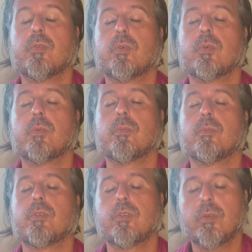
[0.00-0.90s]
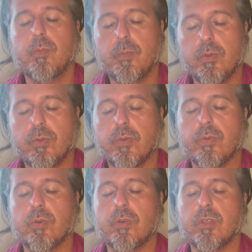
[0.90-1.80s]
forms. It's so
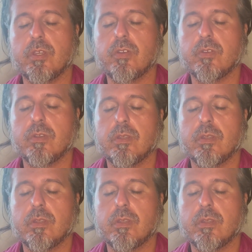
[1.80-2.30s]
beautiful creation.